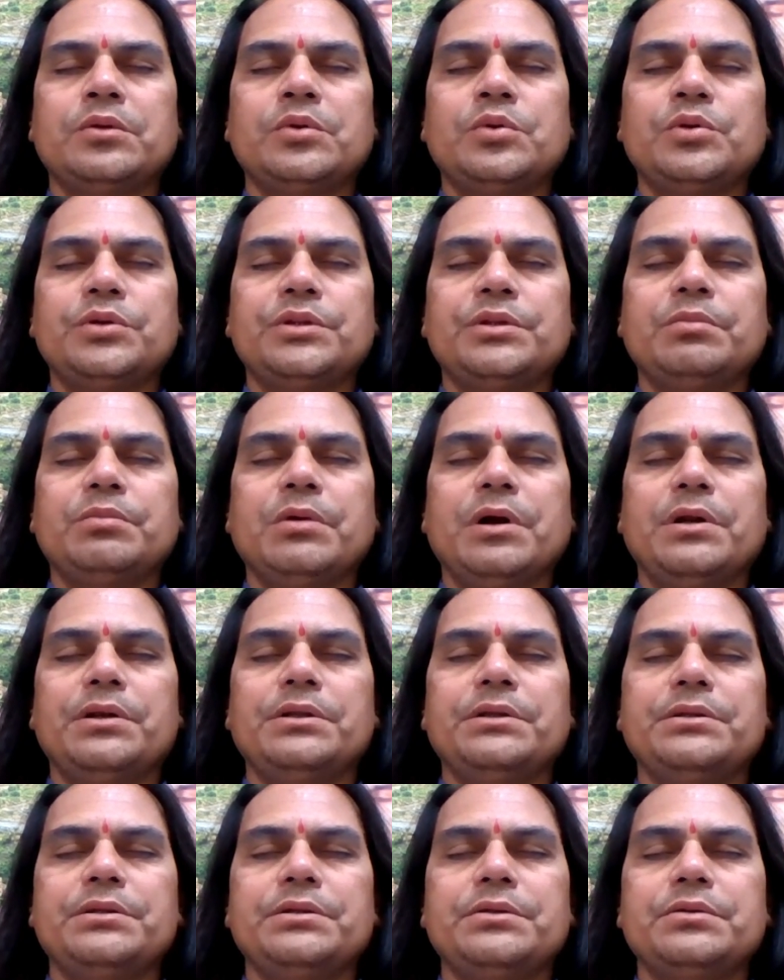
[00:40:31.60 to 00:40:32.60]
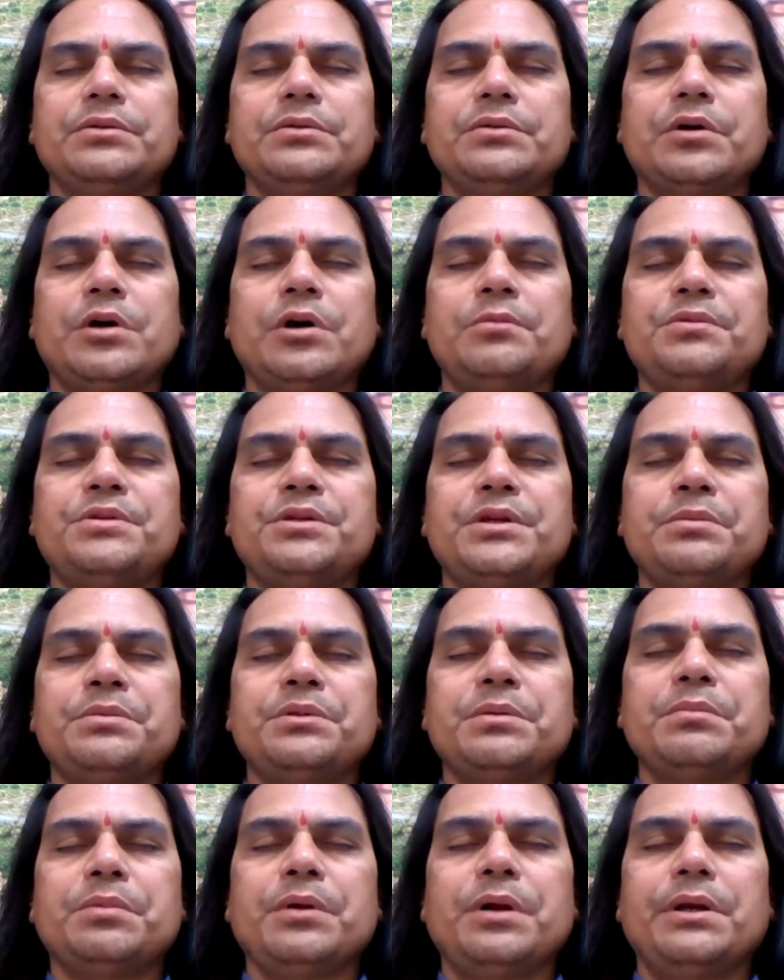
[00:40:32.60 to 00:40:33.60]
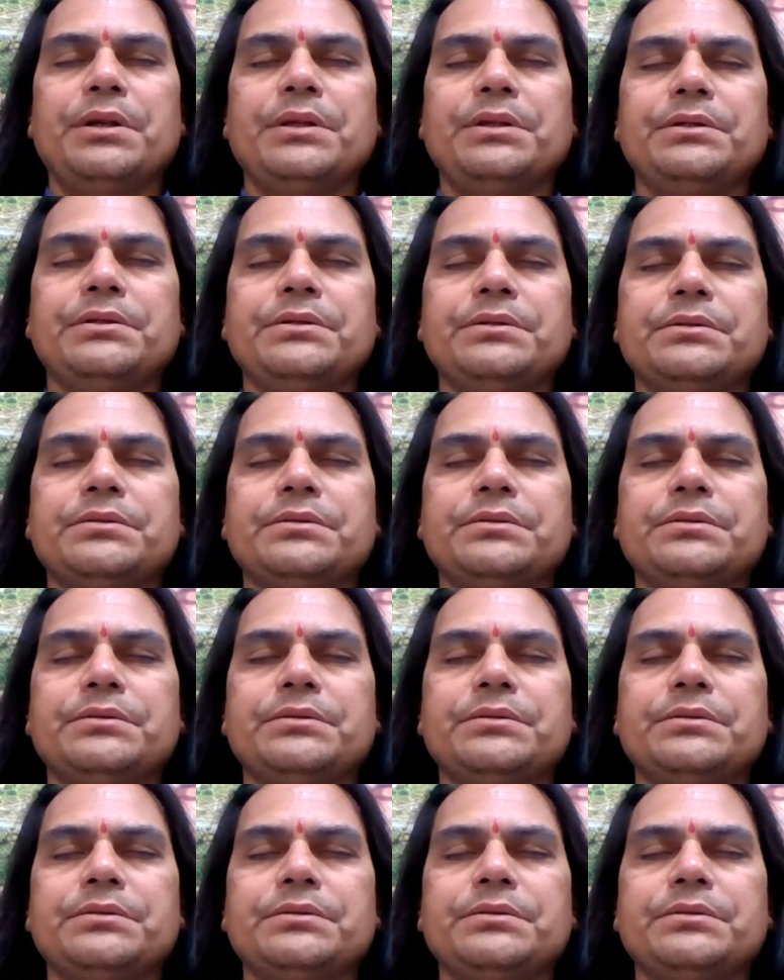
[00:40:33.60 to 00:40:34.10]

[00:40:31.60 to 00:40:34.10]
Note the body. Observe the body.